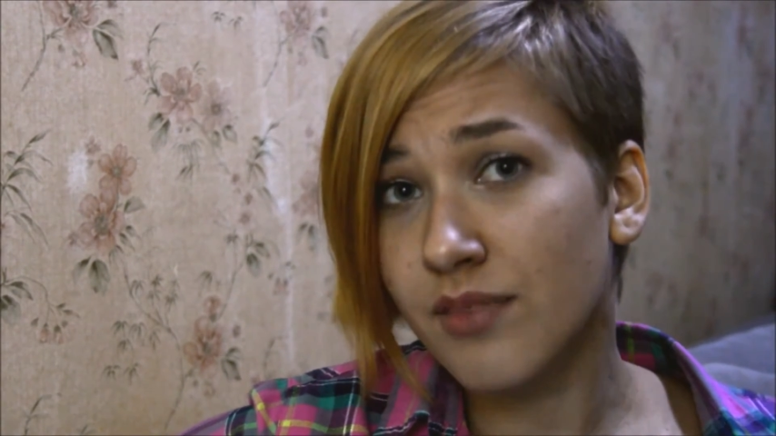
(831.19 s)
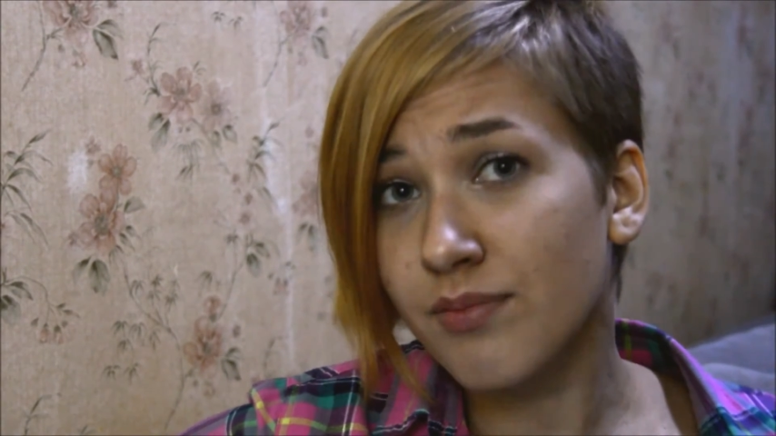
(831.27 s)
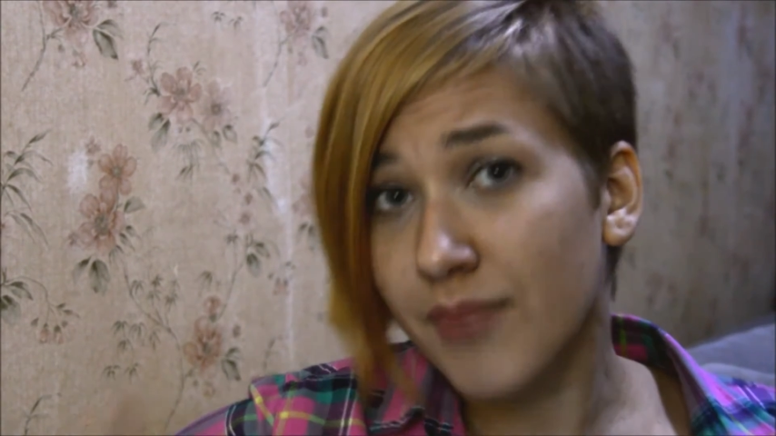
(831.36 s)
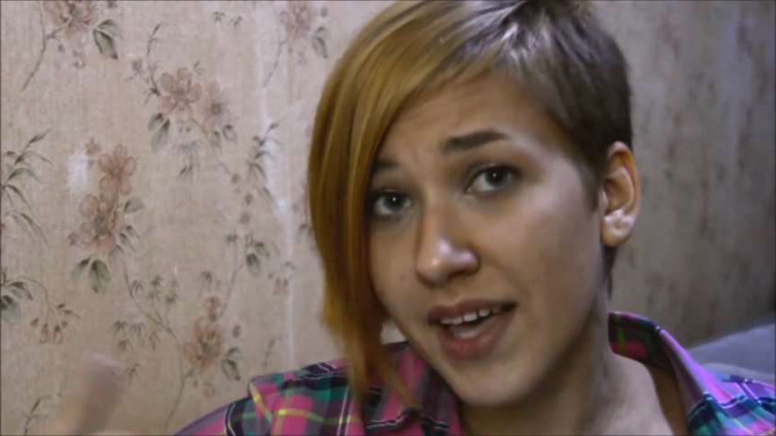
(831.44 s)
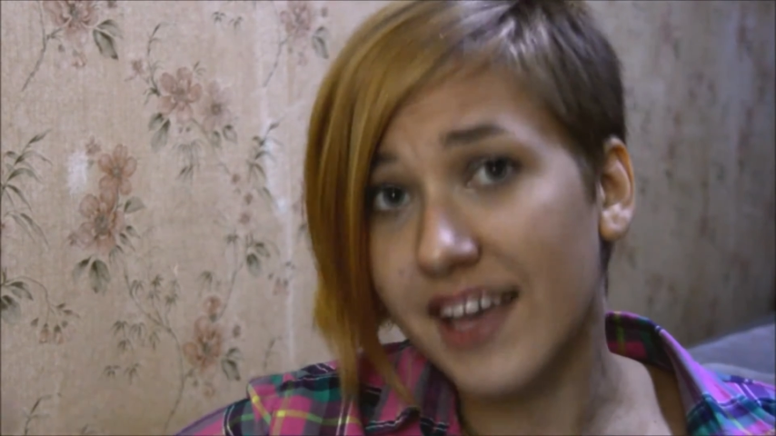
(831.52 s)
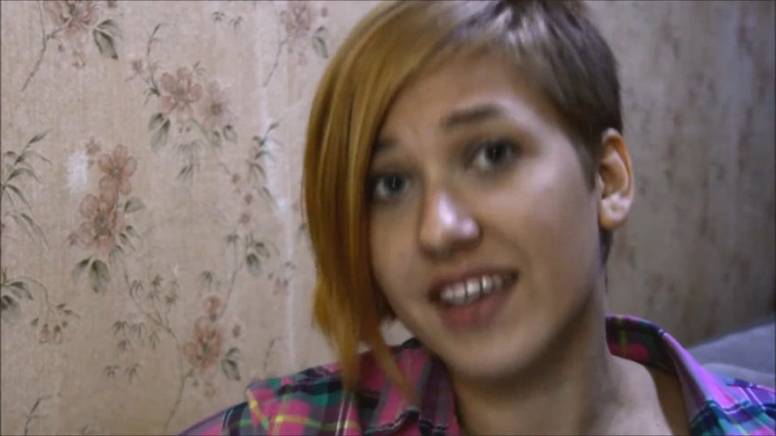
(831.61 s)

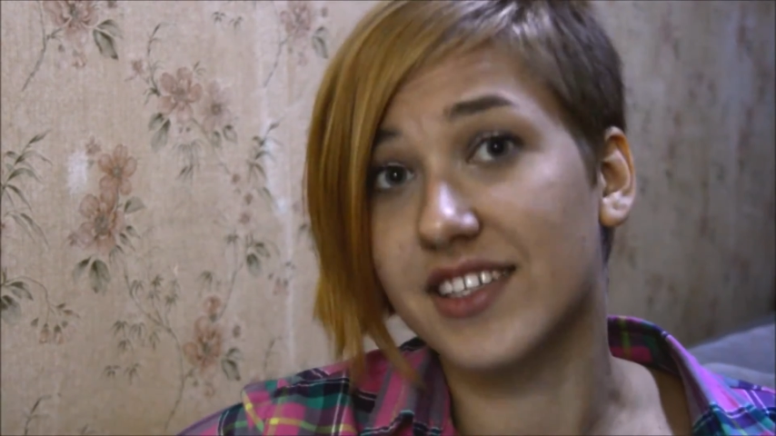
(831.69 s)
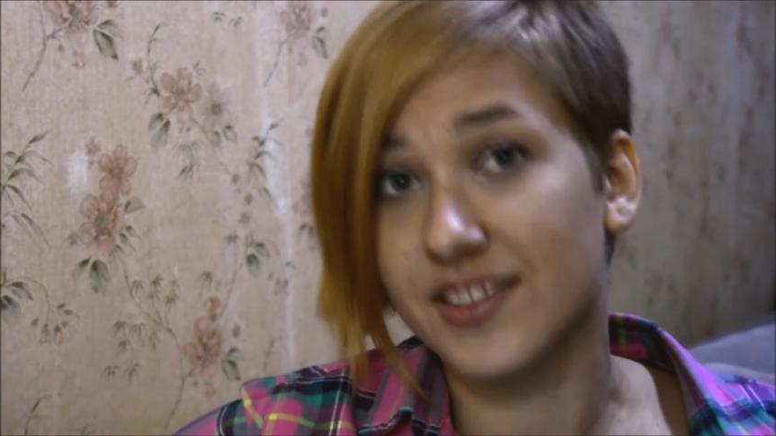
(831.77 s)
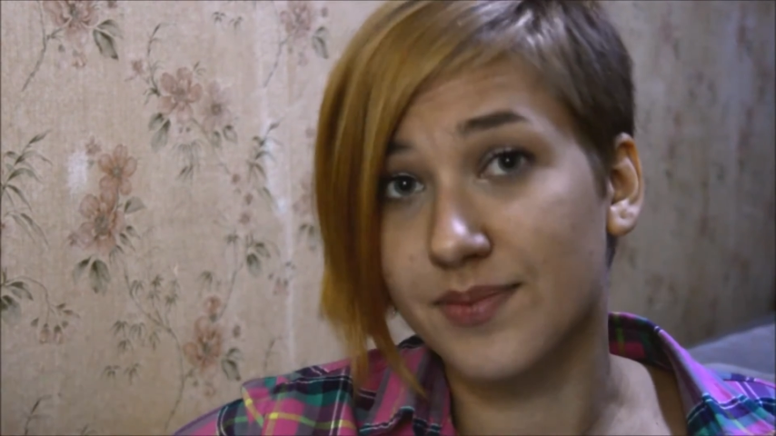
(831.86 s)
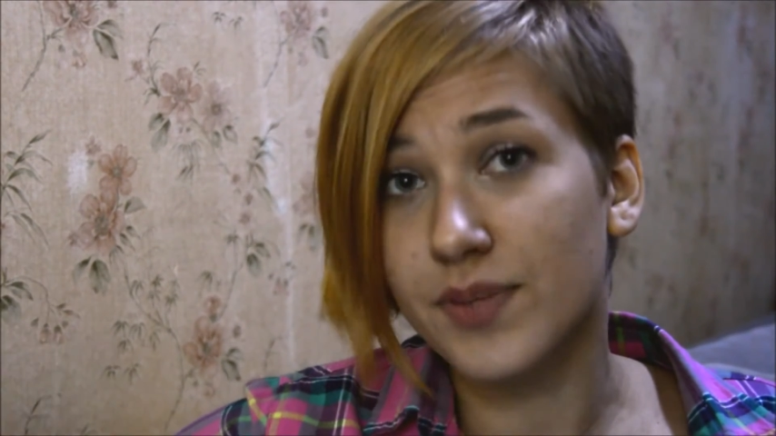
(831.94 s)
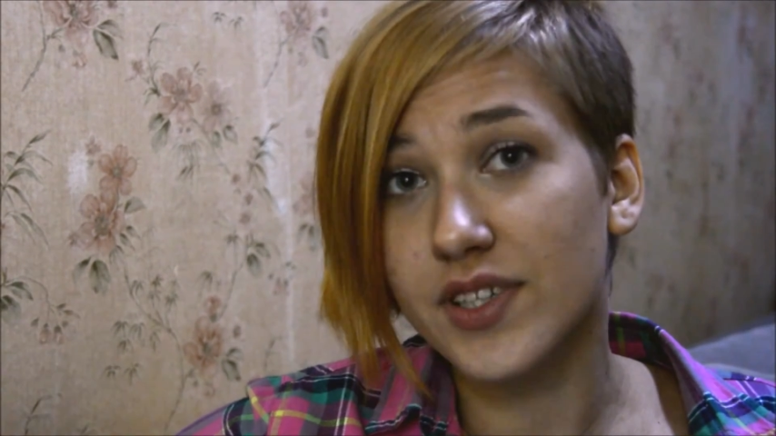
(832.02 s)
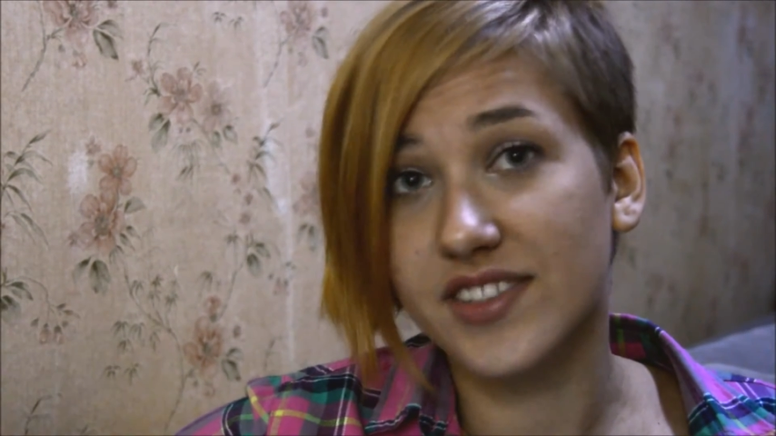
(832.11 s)
make it
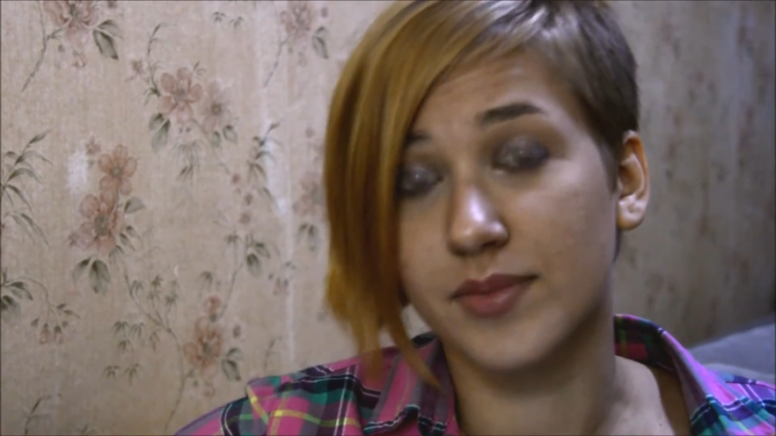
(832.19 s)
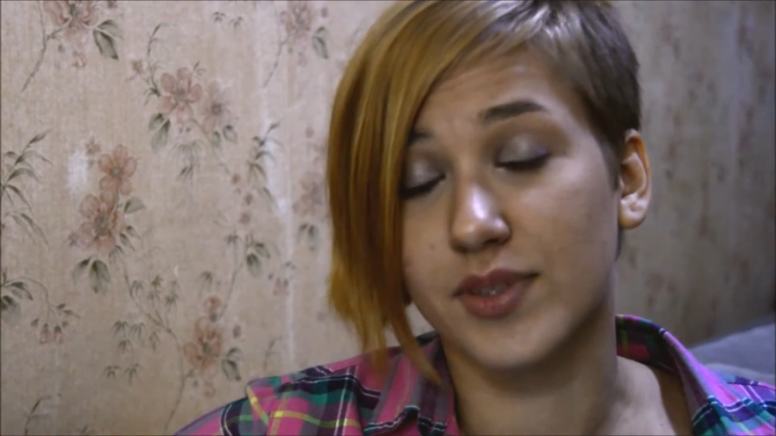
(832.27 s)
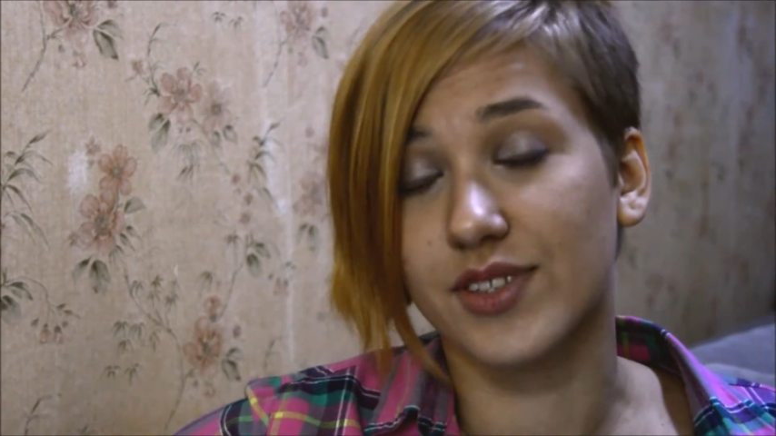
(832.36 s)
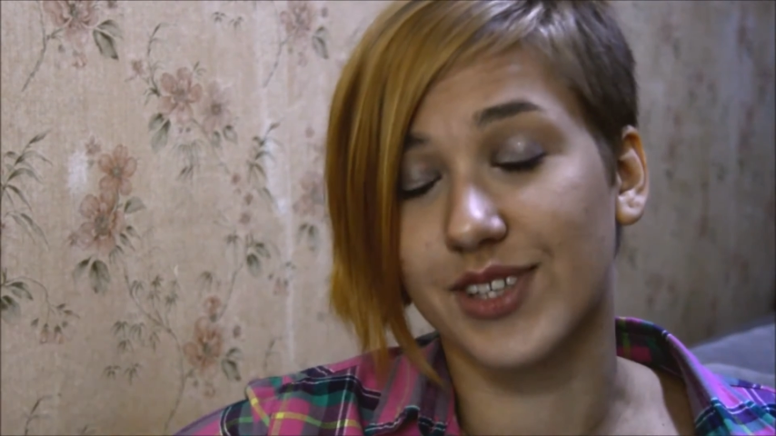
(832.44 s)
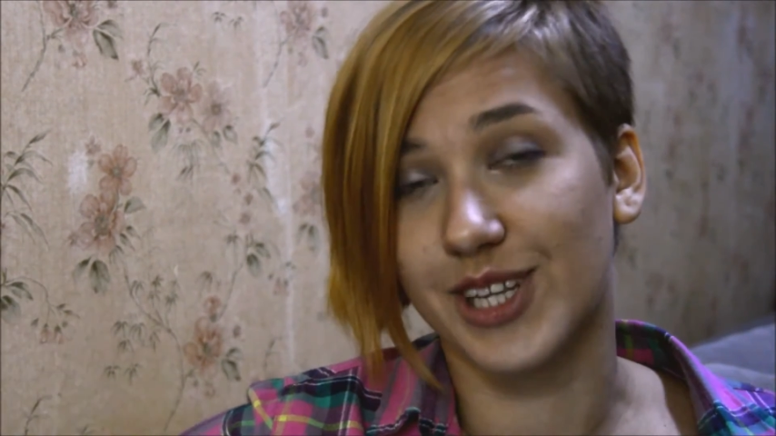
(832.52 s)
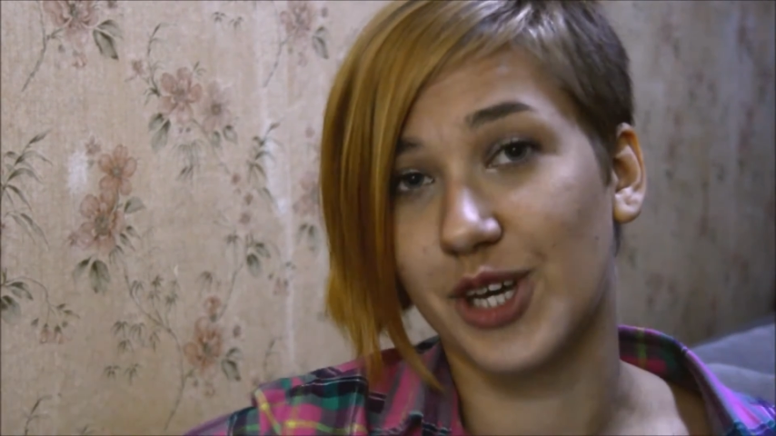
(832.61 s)

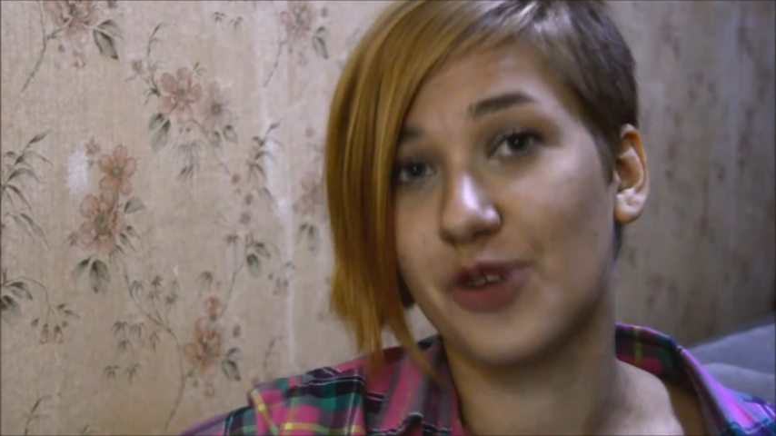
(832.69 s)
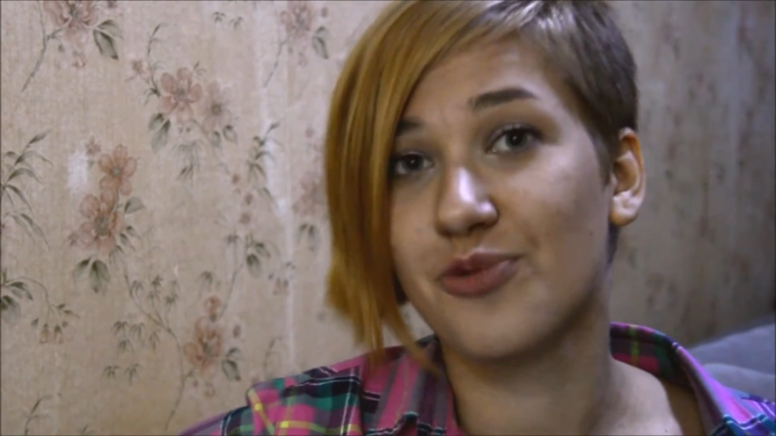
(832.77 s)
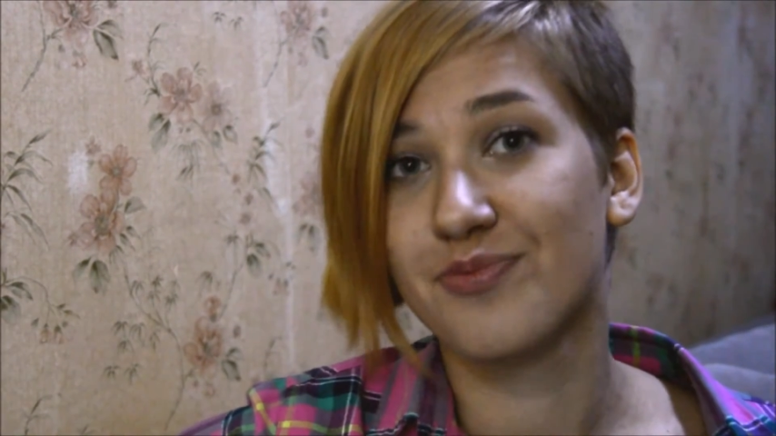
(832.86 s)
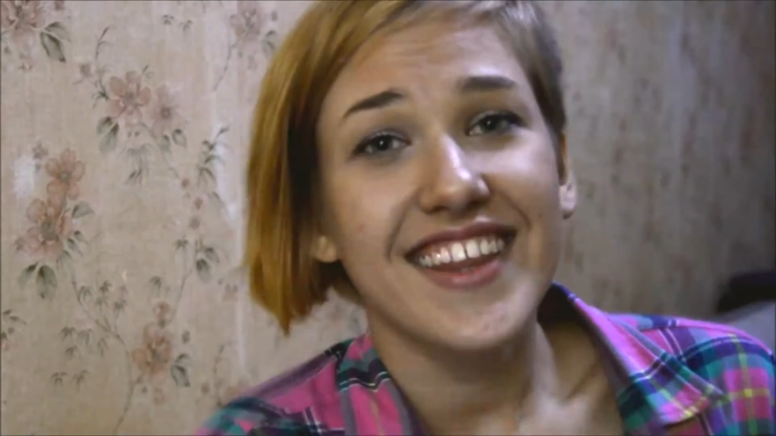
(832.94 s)
possible, you know?